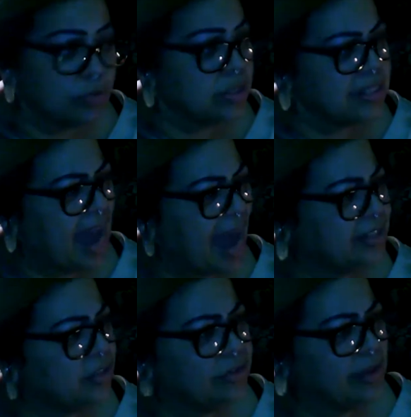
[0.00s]

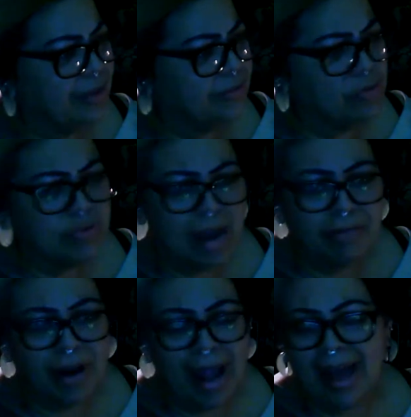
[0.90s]
have you
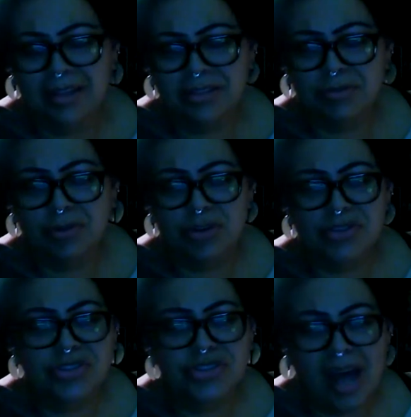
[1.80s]
never asked for a
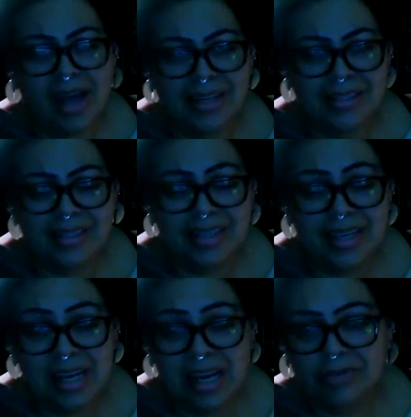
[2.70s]
sign
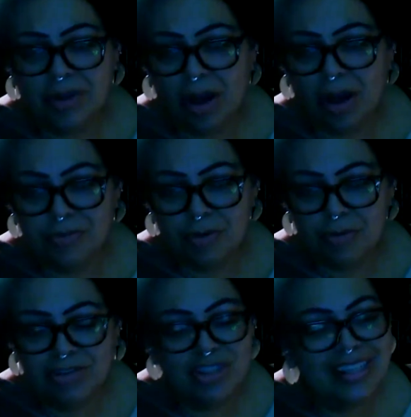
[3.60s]
of
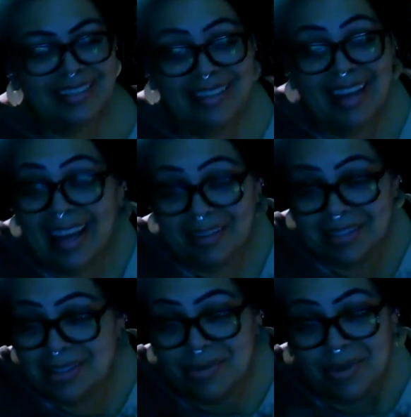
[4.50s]
confirmation? And you have.
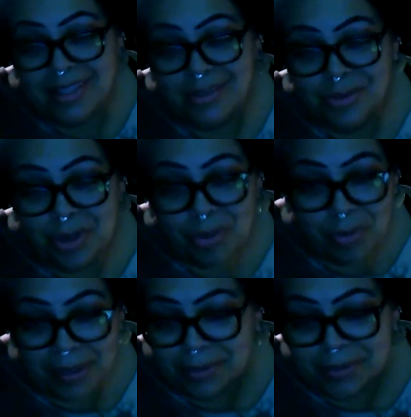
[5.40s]
That's why you know
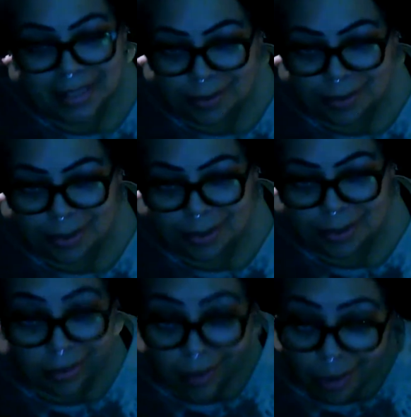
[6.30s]
about tarot.
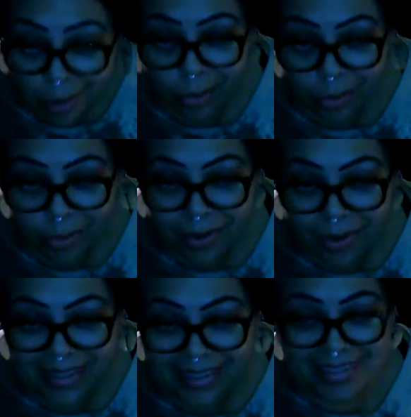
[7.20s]
Hello,
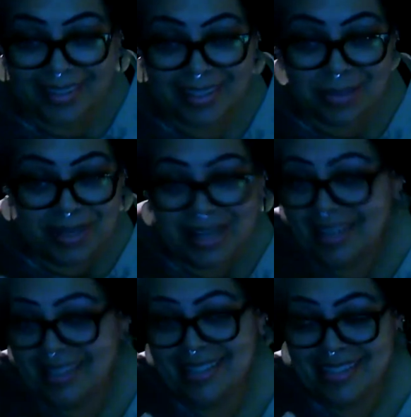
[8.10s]
right? Like, let's be
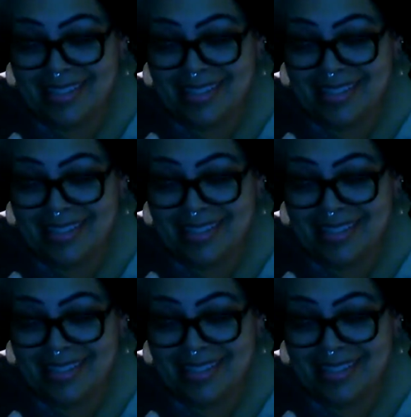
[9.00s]
honest.